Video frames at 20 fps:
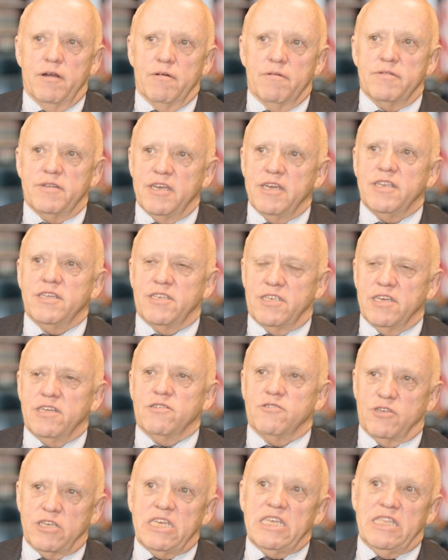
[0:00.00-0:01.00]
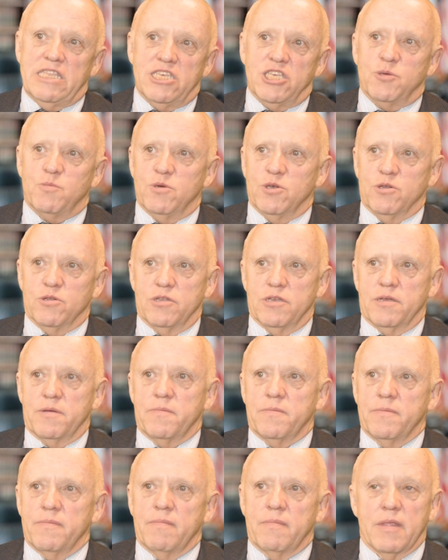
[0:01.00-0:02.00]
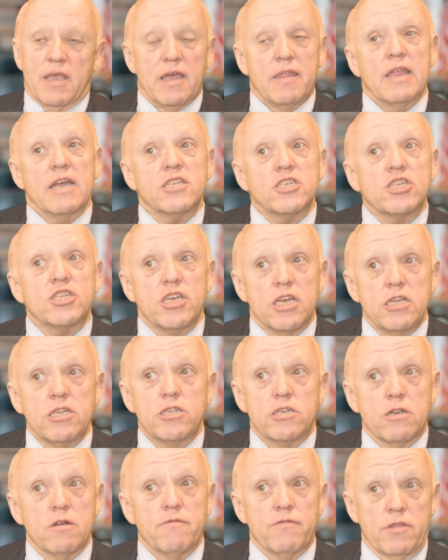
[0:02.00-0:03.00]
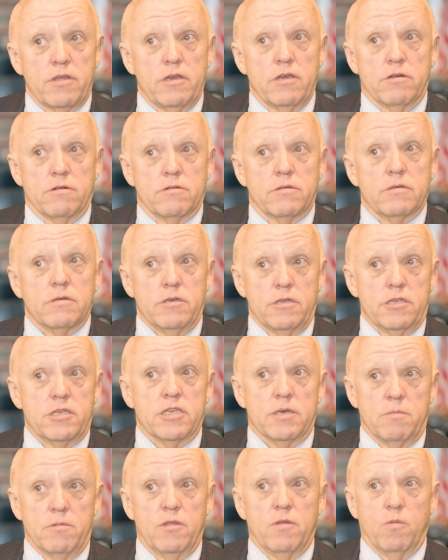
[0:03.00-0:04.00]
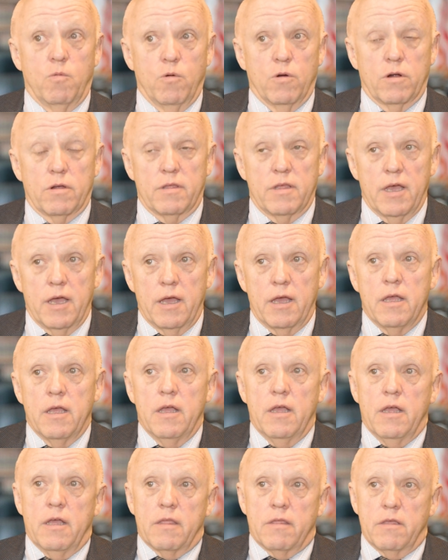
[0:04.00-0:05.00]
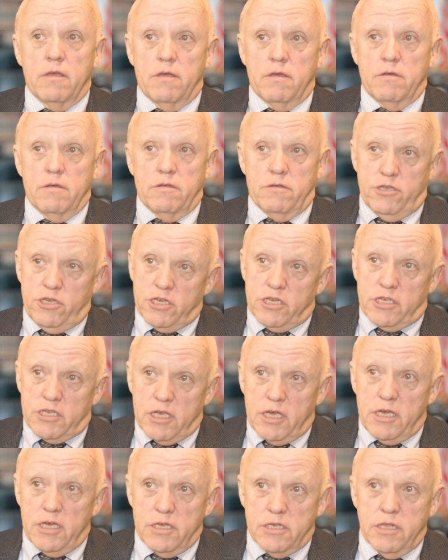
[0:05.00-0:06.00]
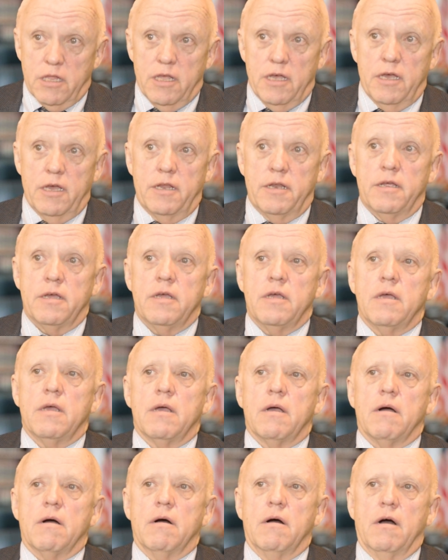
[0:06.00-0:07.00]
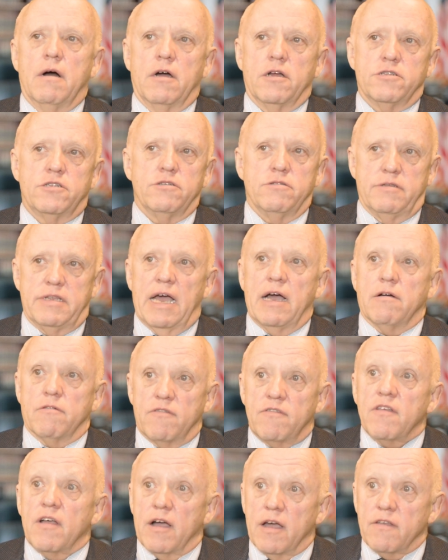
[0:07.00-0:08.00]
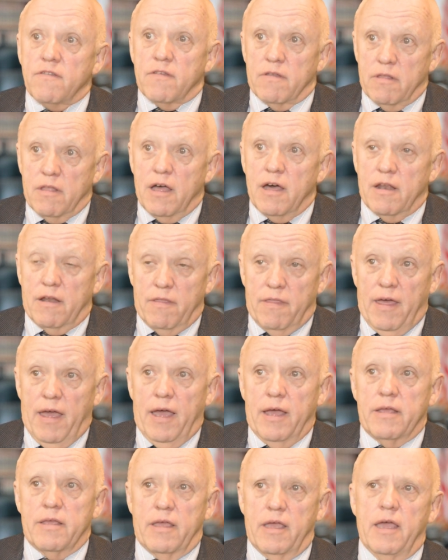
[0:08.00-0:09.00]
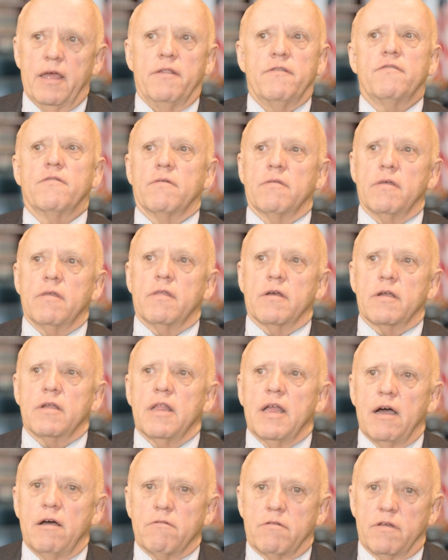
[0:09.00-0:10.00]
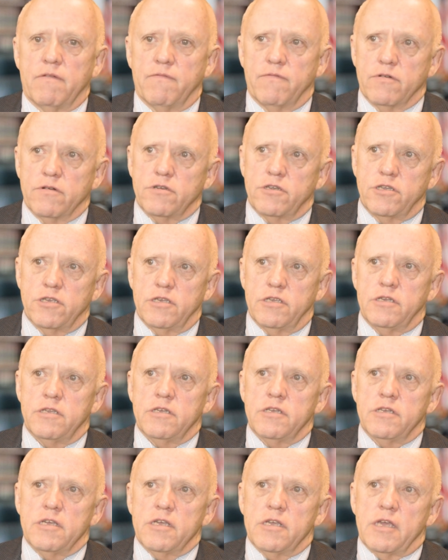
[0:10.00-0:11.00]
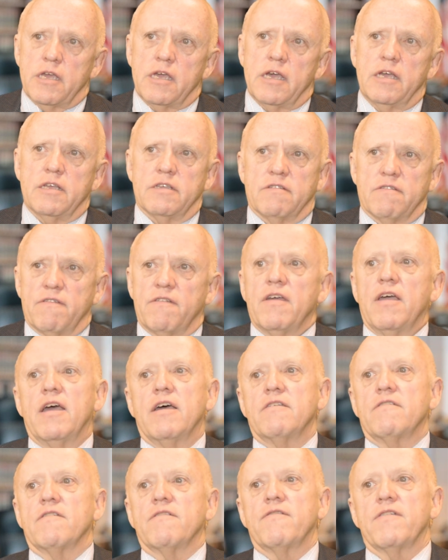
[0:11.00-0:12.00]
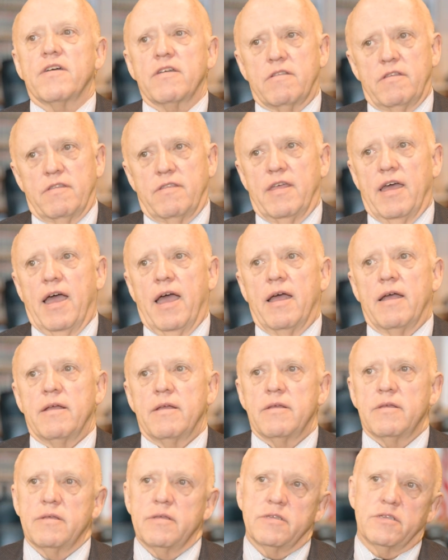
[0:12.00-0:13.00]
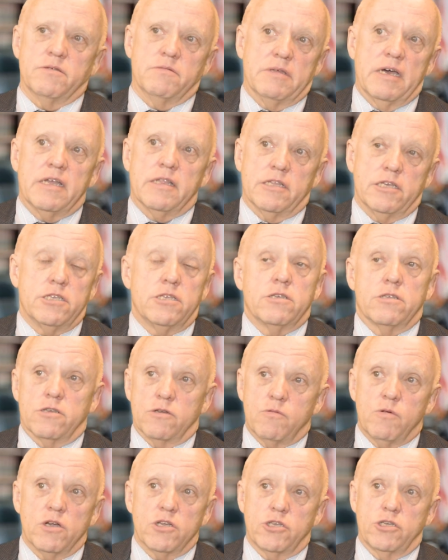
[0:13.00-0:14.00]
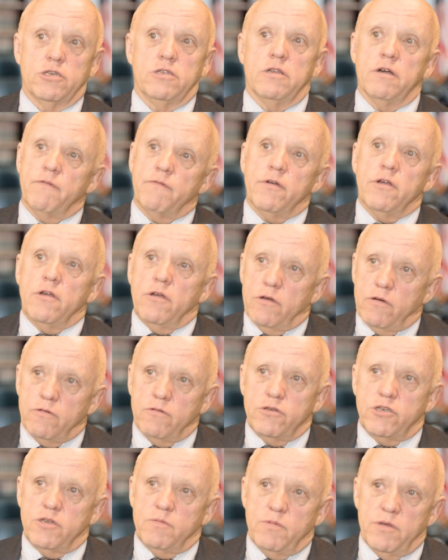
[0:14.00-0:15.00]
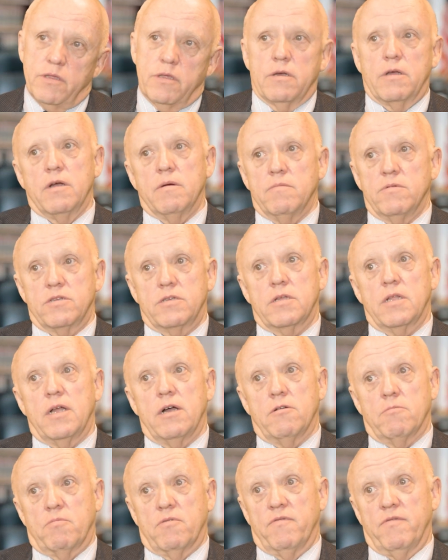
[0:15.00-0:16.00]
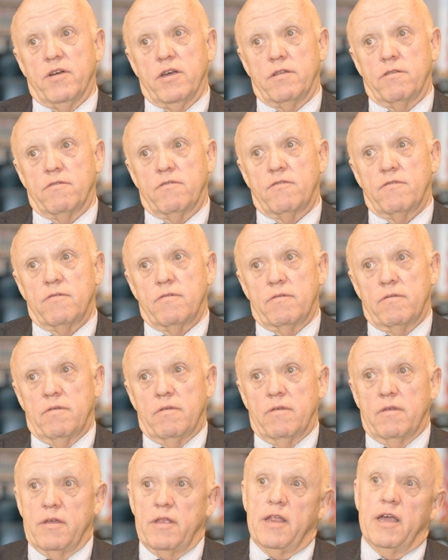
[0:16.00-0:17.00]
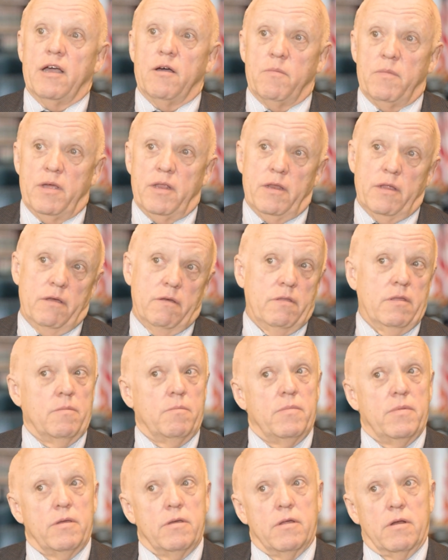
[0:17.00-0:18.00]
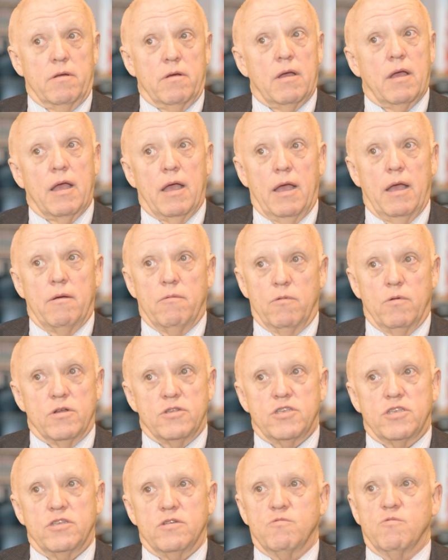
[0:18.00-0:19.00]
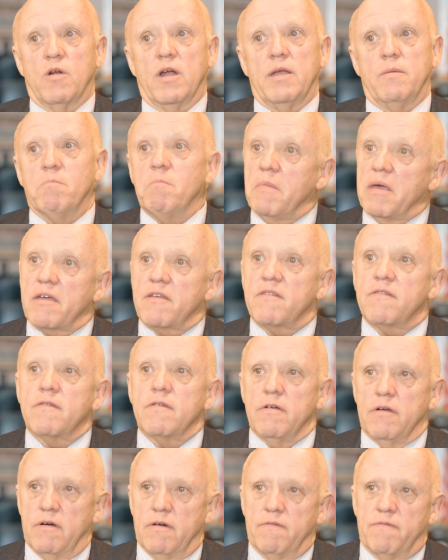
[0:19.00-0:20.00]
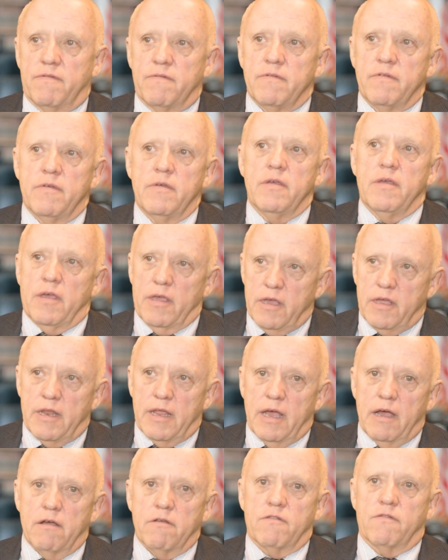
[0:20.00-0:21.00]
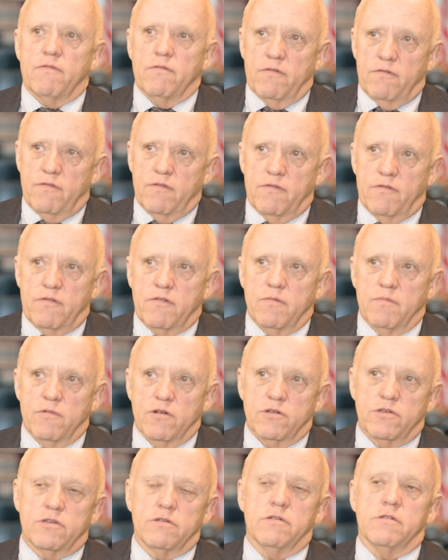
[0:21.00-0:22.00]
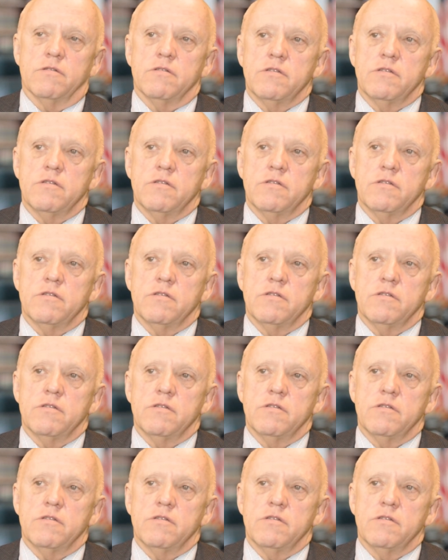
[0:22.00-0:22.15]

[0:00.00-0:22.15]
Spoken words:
data centers in this building? And that's changed over the years, and some of the work that the GSA has led to downsize a lot of that, and certainly the cloud conversion has affected that. So that leads to the question of who should be the government's cloud providers, and how many of them, what's the right mix of in-house versus commercial